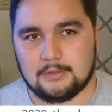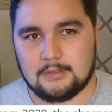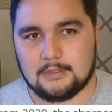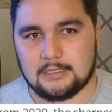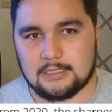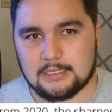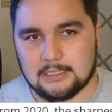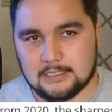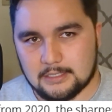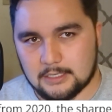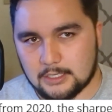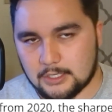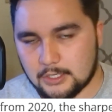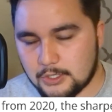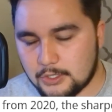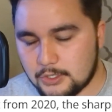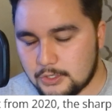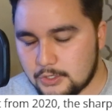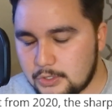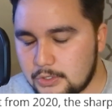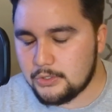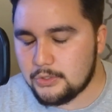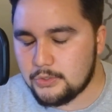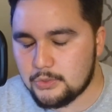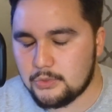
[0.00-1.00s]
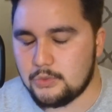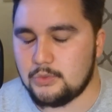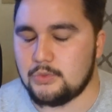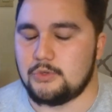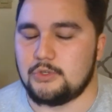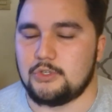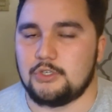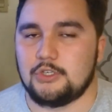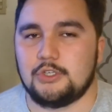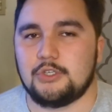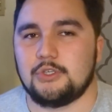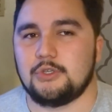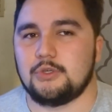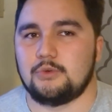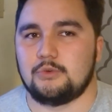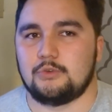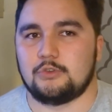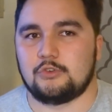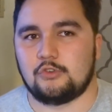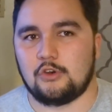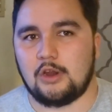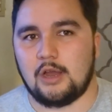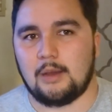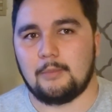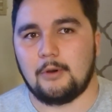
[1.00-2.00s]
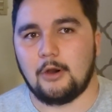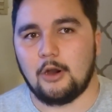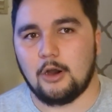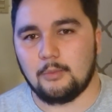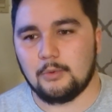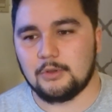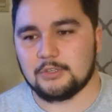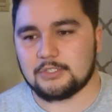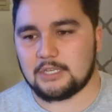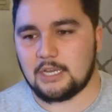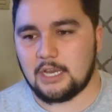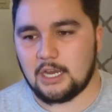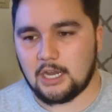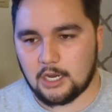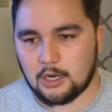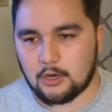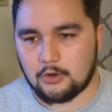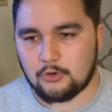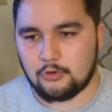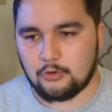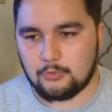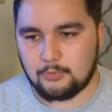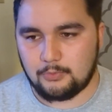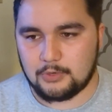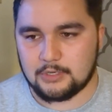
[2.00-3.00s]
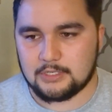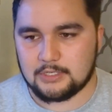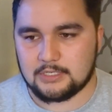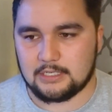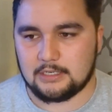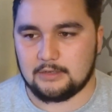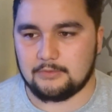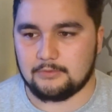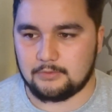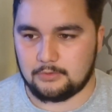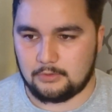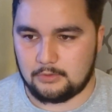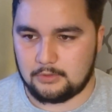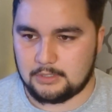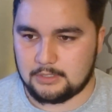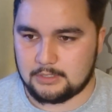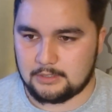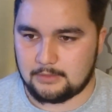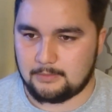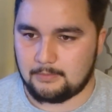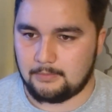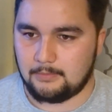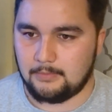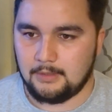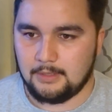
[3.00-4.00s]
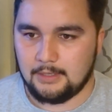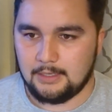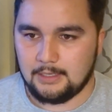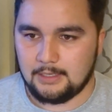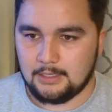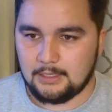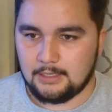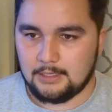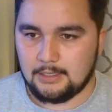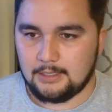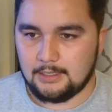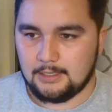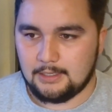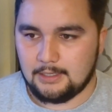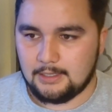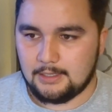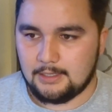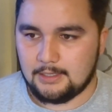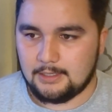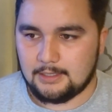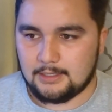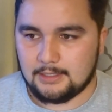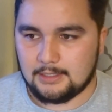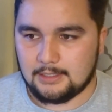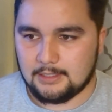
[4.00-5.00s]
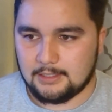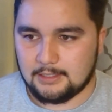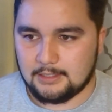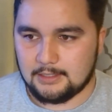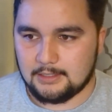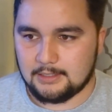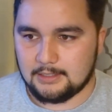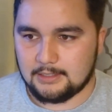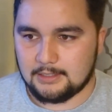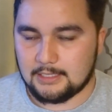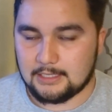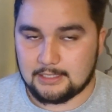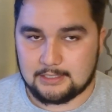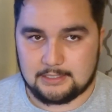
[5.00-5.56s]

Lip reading: is a huge drop. Almost 100% of tourism has